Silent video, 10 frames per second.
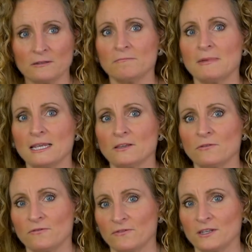make
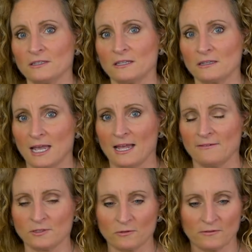you feel
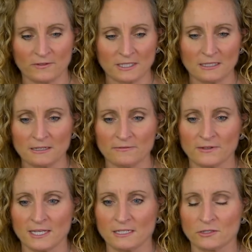alive. So if it's
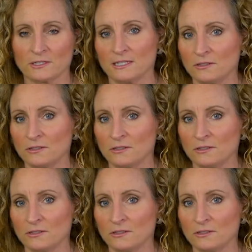clarification